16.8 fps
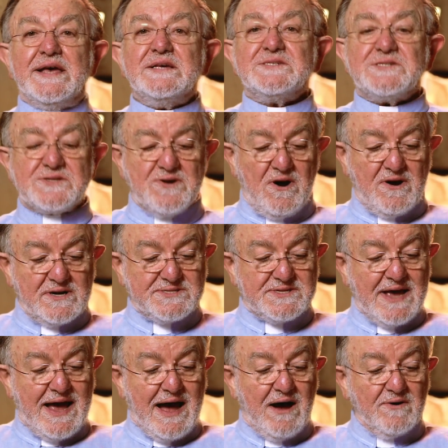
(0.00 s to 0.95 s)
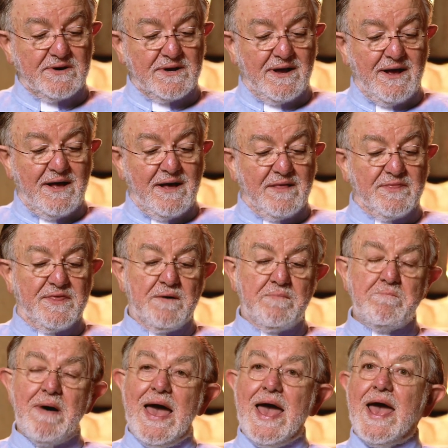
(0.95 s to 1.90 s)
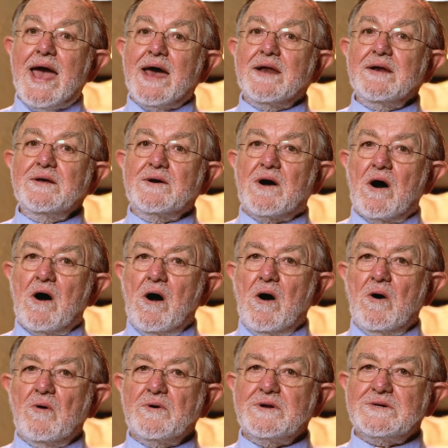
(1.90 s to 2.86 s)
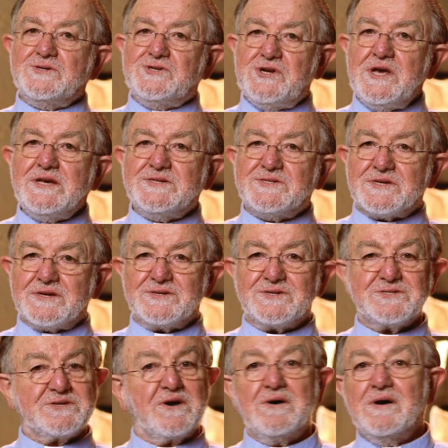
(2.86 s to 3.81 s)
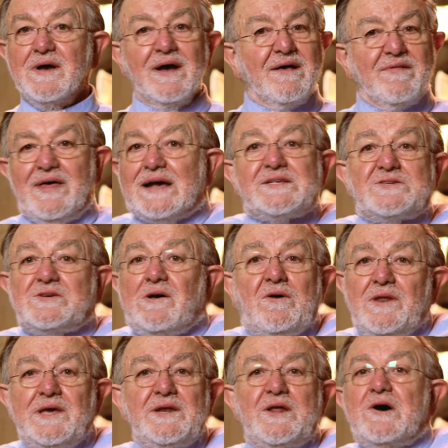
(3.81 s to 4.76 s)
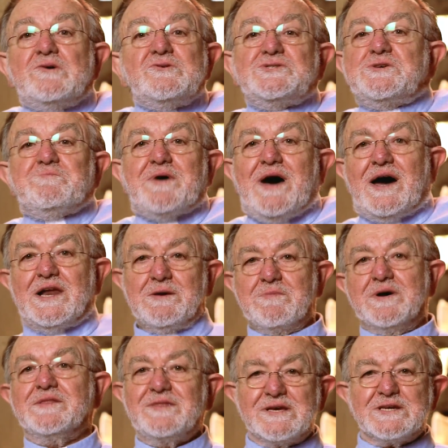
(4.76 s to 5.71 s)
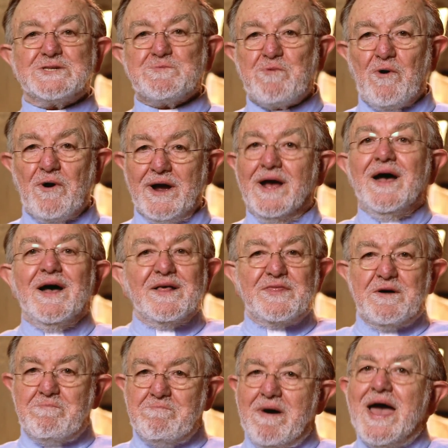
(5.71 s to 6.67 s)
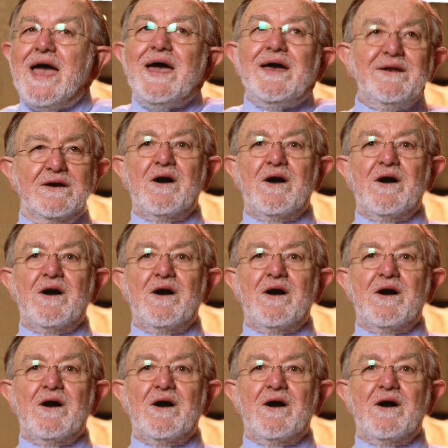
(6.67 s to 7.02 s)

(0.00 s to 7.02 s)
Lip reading: starts out, the man called Jesus. So that's all he knows about him at this point. The man